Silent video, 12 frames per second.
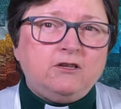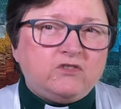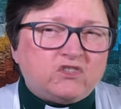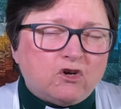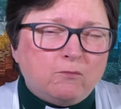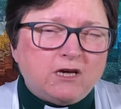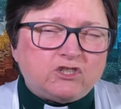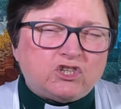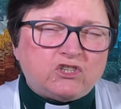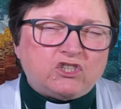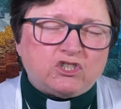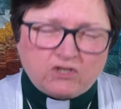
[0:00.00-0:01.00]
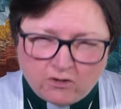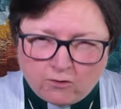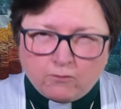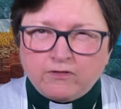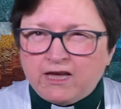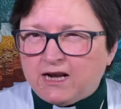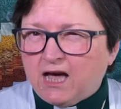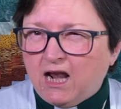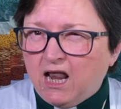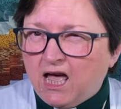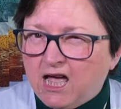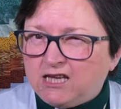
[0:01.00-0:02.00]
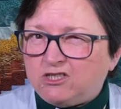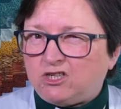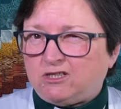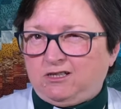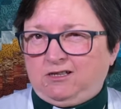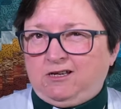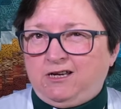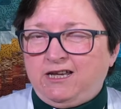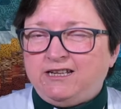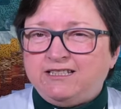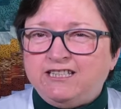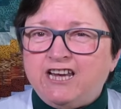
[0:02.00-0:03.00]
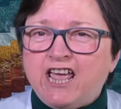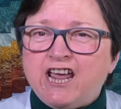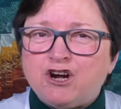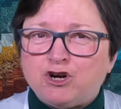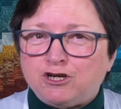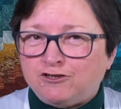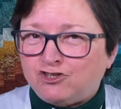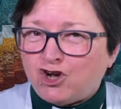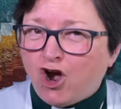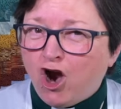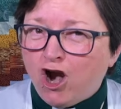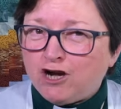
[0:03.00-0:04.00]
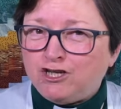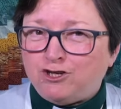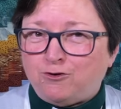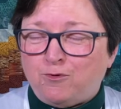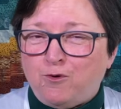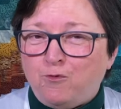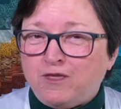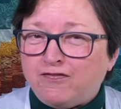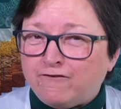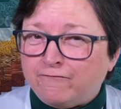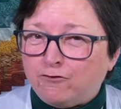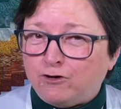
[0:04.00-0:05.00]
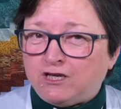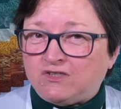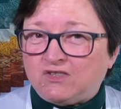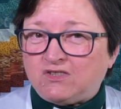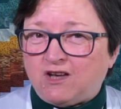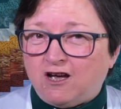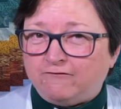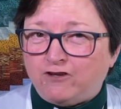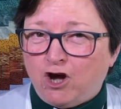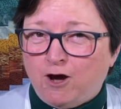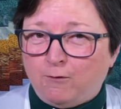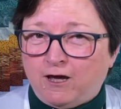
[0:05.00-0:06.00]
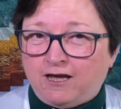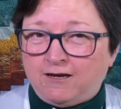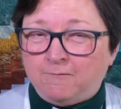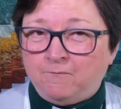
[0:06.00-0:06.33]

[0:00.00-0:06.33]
so much so that Elijah dared to argue with the voice of Yahweh.